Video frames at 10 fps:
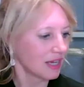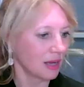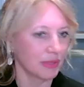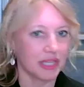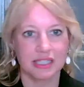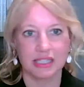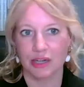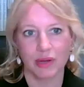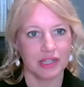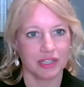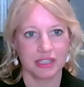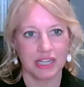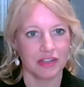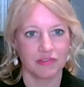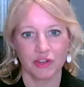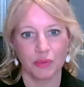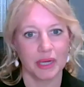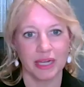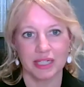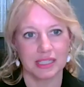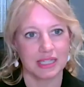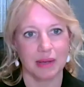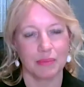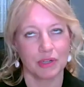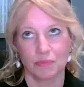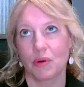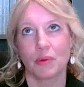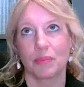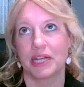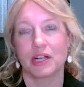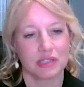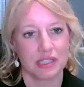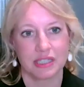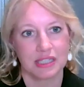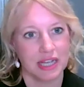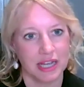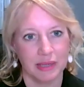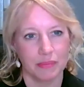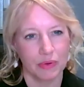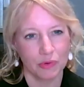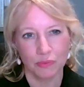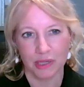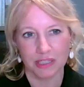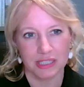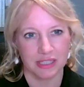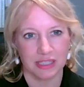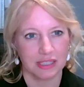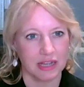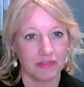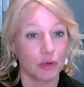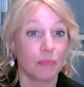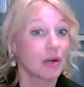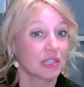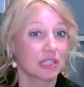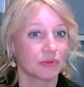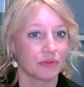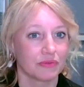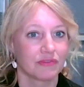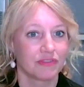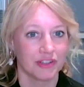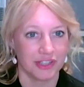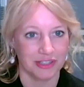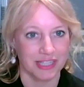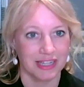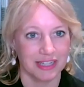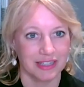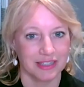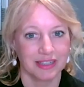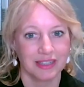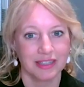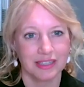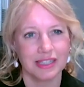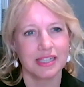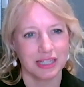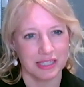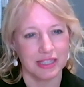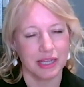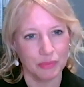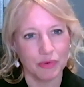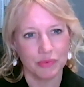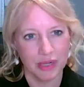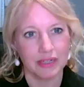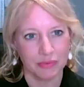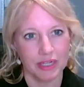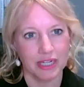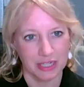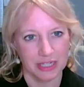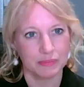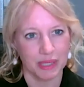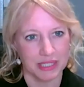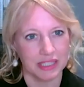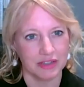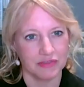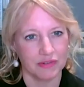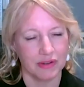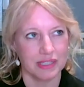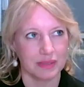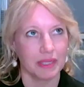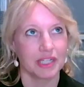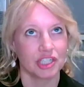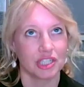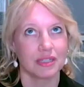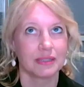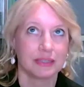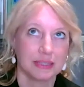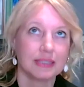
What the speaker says: I mean, a silhouette could take a few minutes and would probably cost the same almost as having your passport photo taken today. So they were really, really inexpensive, whereas the miniature,